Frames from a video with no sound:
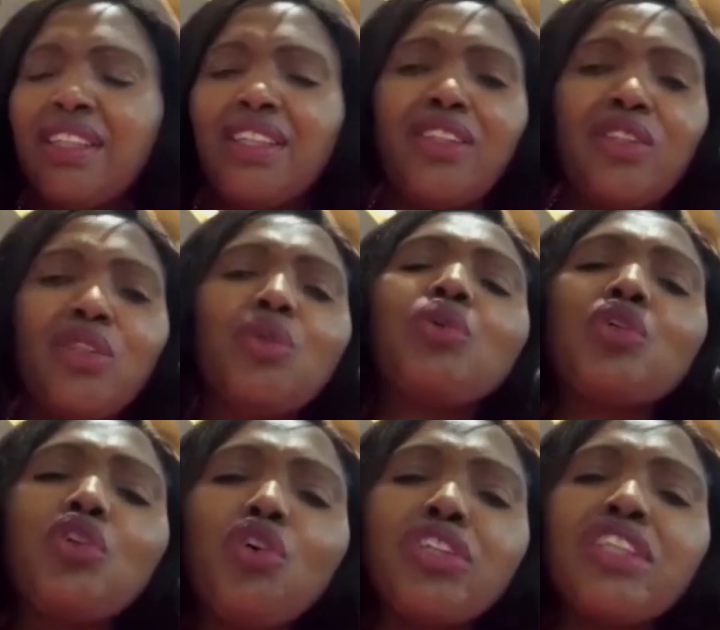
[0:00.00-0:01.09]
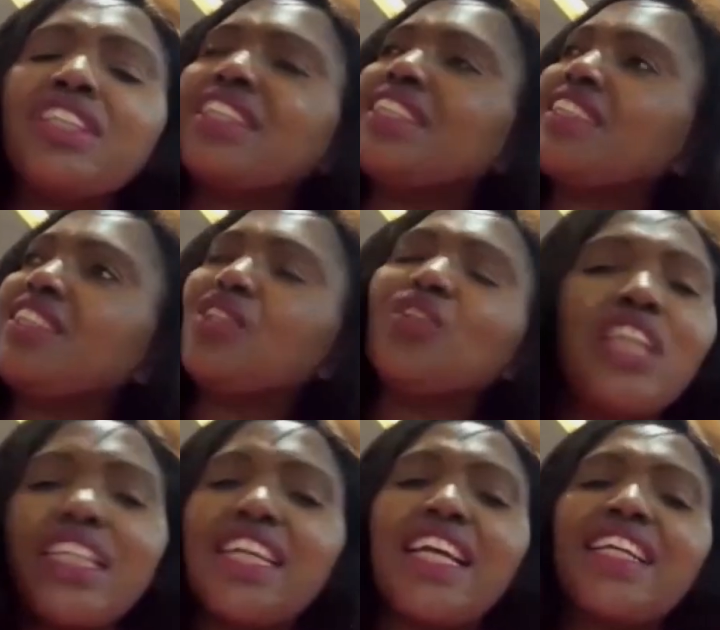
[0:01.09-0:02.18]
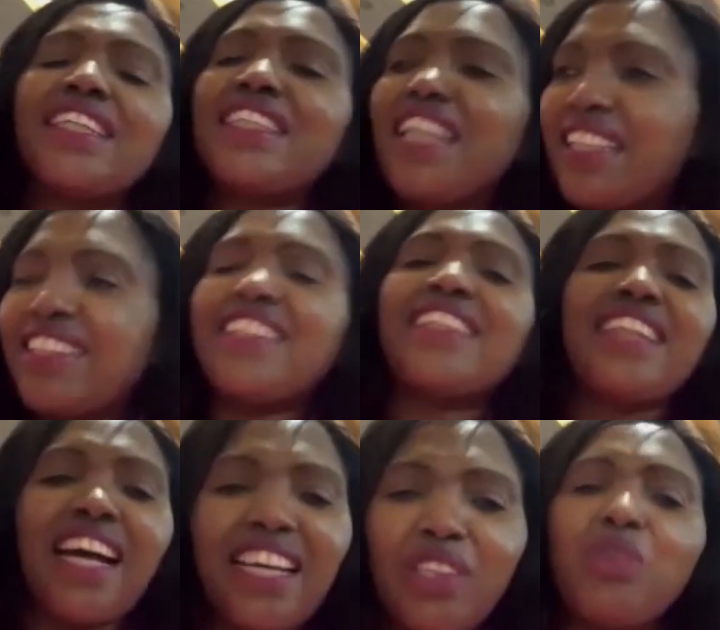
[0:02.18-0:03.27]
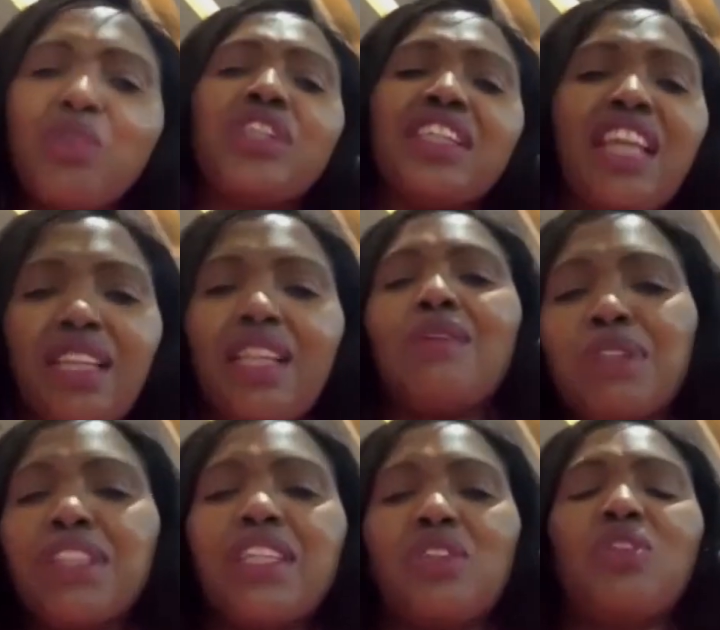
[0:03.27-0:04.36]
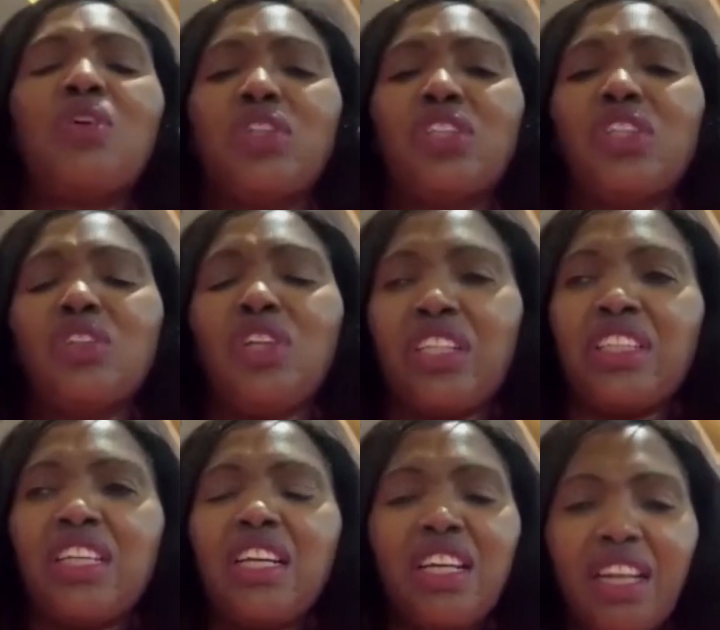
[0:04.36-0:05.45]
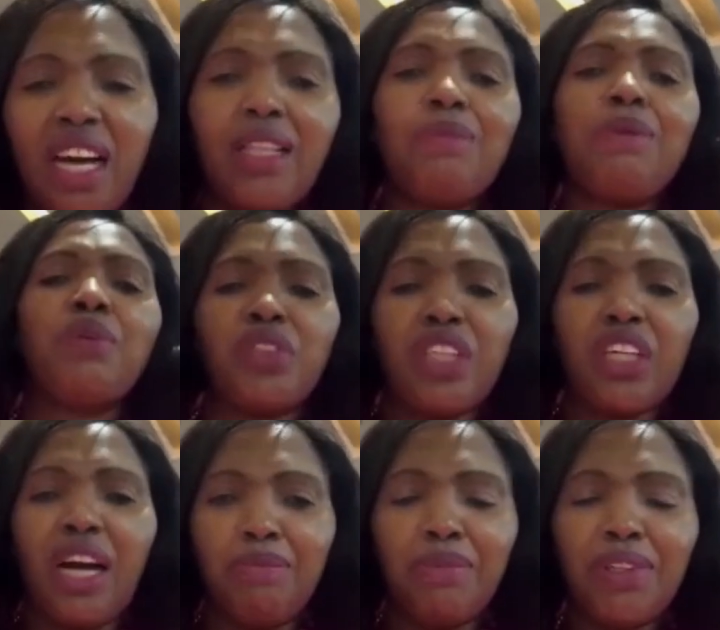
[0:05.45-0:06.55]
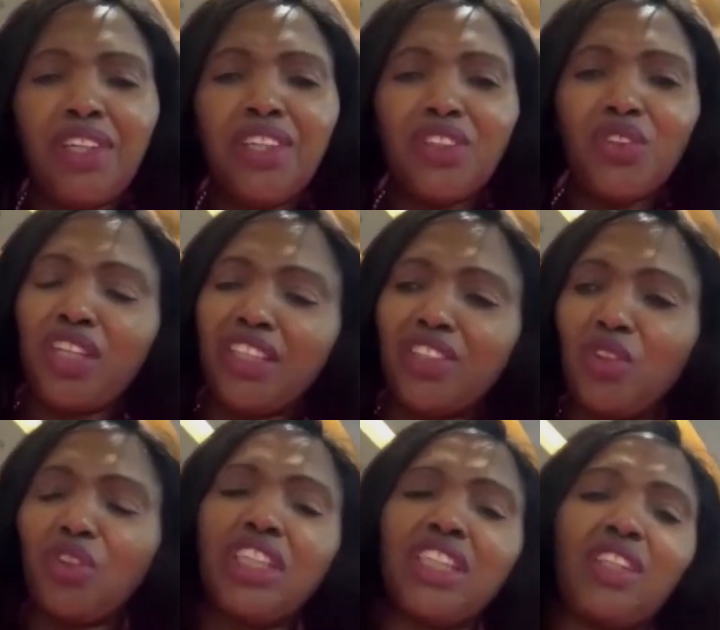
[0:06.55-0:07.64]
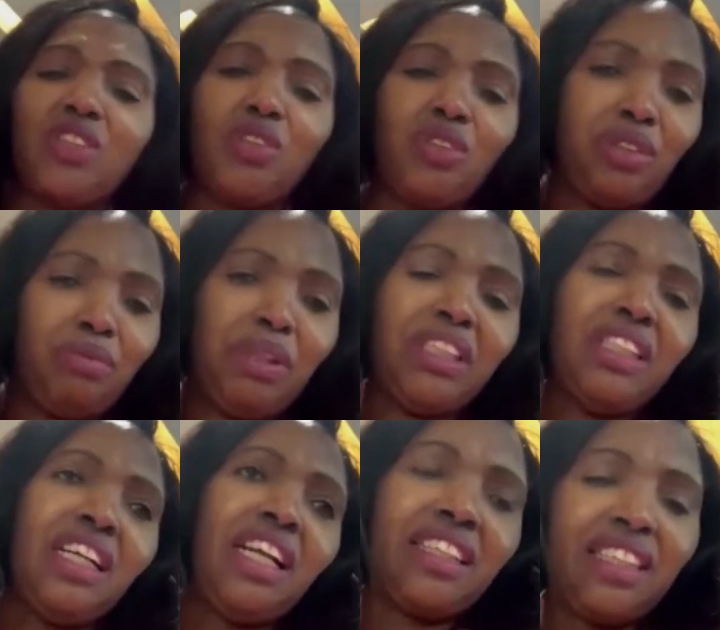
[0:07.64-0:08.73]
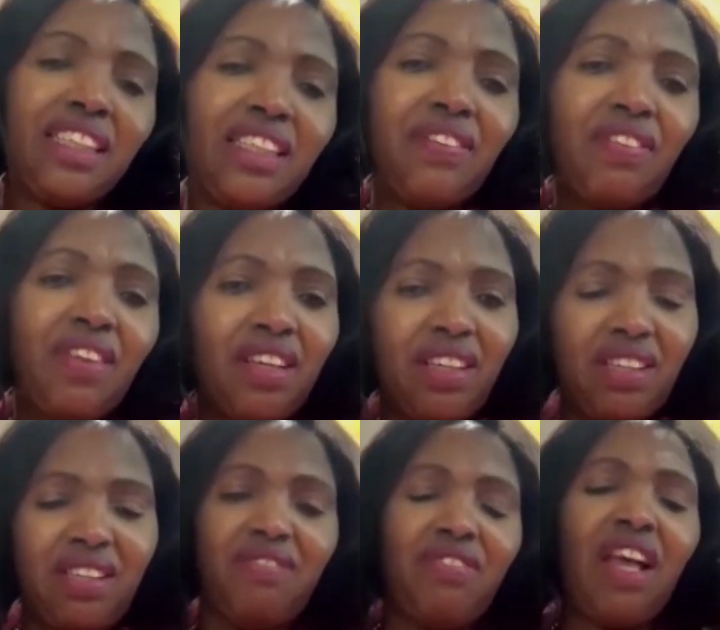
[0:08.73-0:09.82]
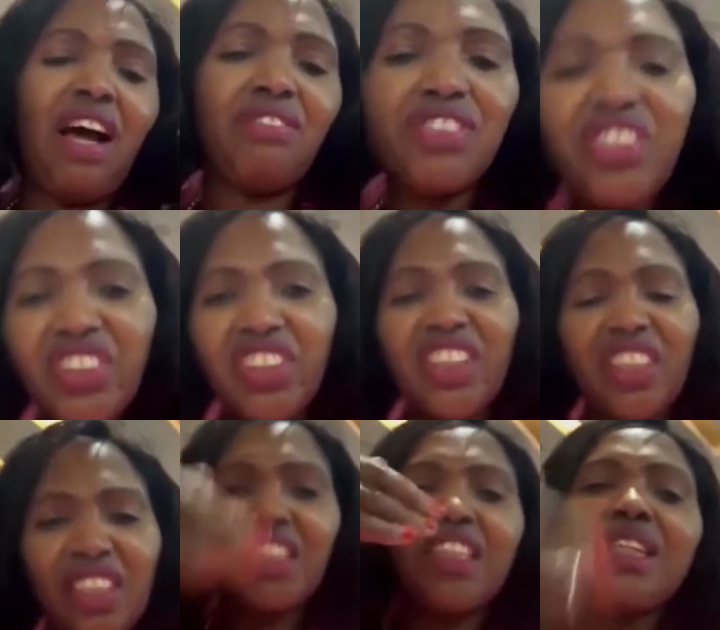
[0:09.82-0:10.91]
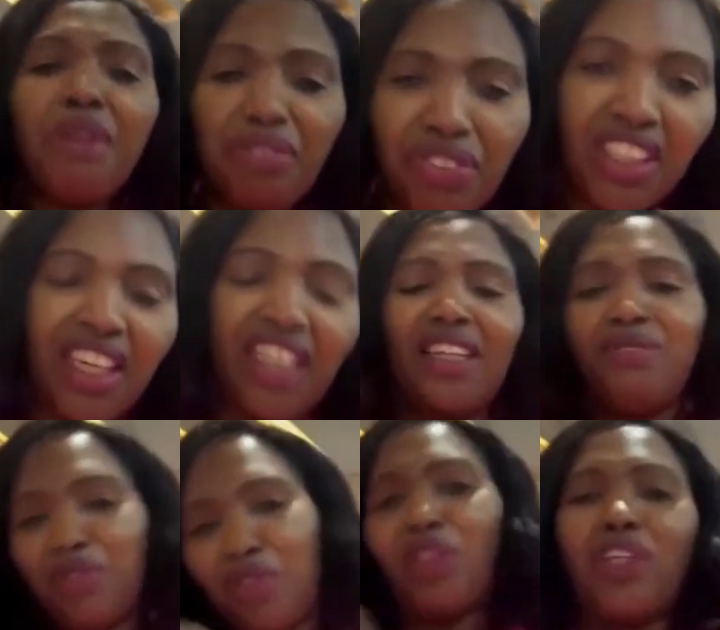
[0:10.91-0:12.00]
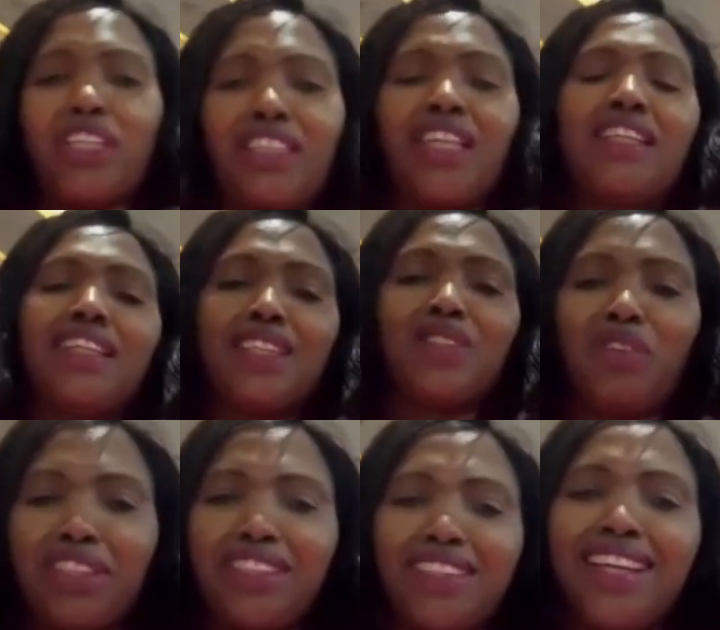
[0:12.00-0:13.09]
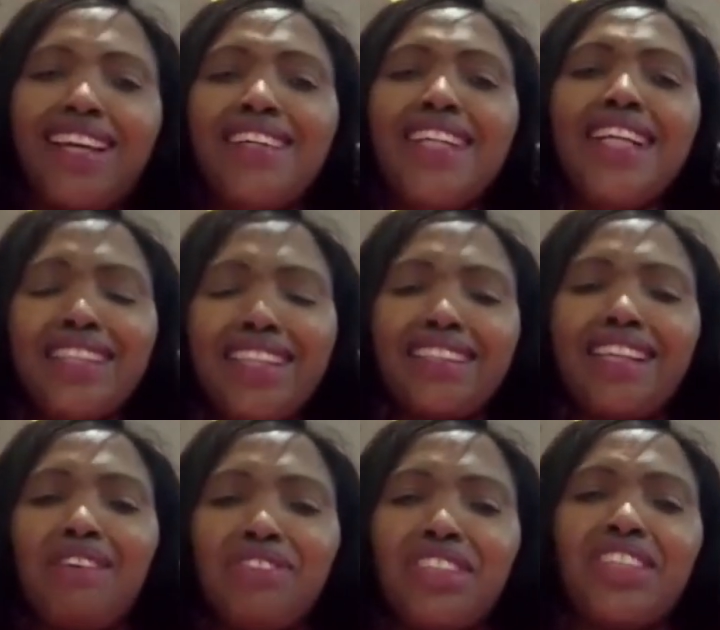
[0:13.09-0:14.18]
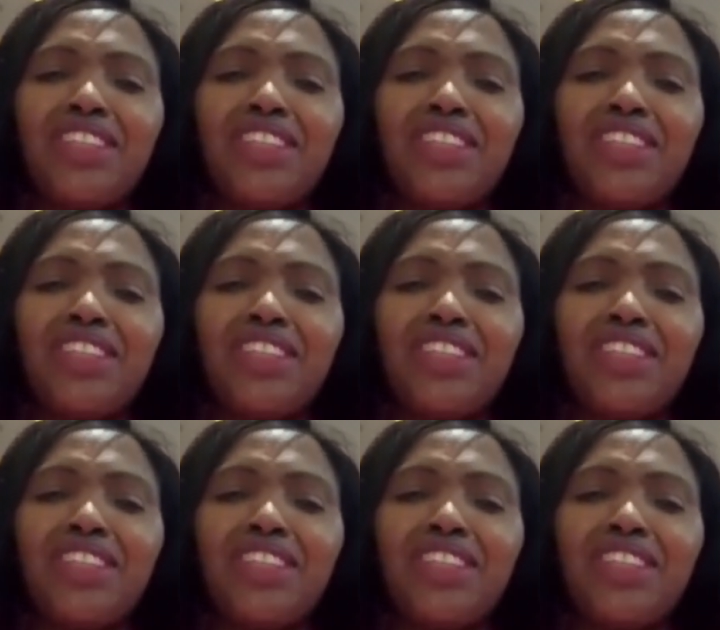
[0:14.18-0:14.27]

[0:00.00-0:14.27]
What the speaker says: you just end and retire knowing that that business will continue and other people will take up. So there's no day that you remain like, I've reached, nimefika. I'm sure you understand the Kiswahili, that I've reached.